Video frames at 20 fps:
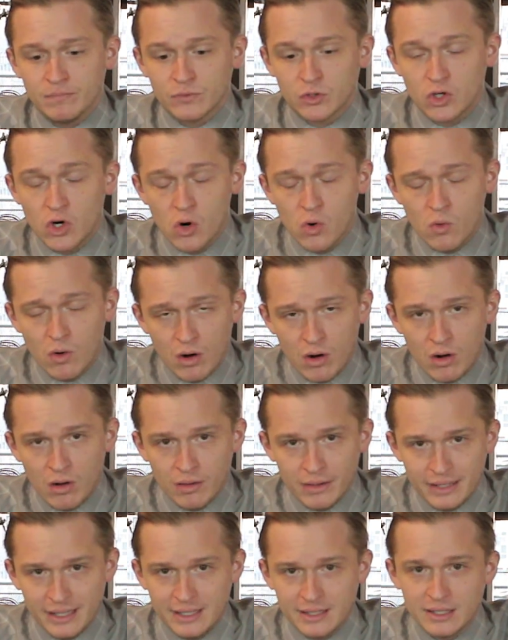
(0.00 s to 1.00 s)
go
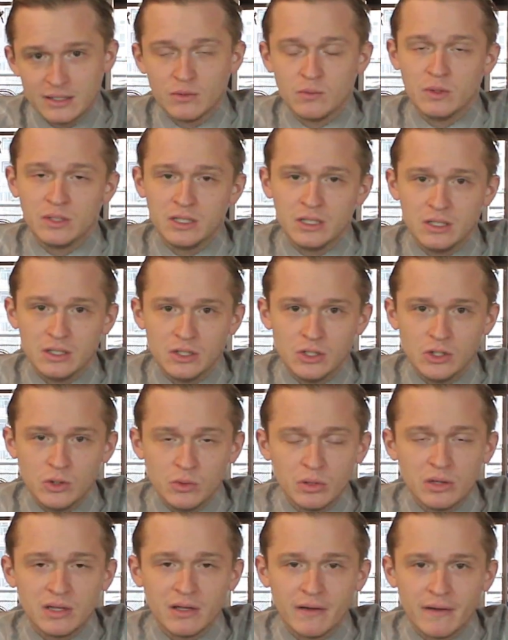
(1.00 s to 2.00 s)
all in on the one that
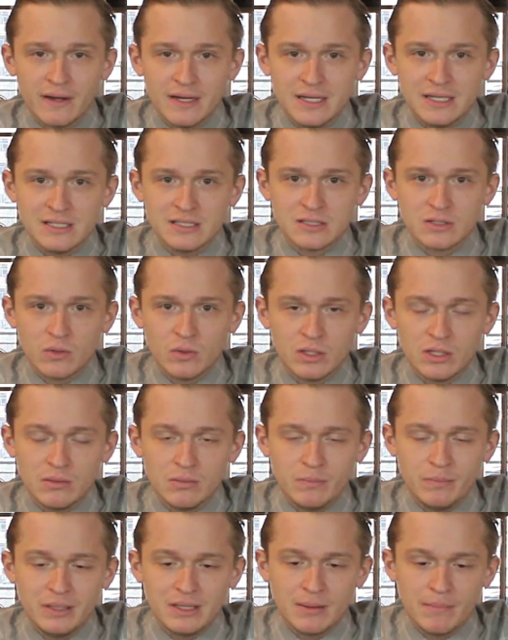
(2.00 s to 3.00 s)
you think is going to
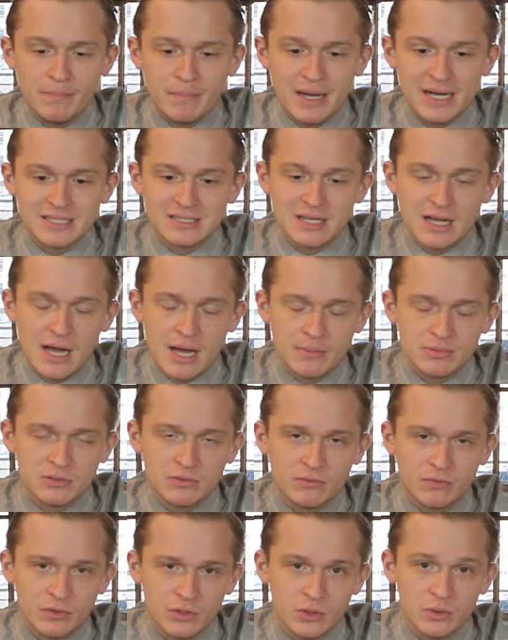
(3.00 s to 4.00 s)
be the best
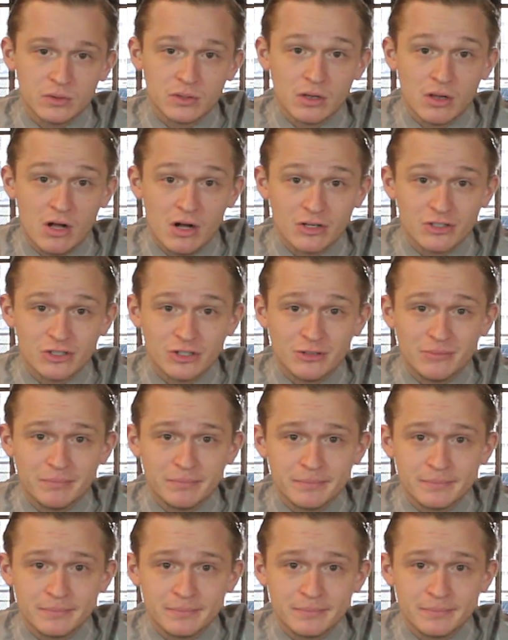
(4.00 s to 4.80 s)
option for you in the long term.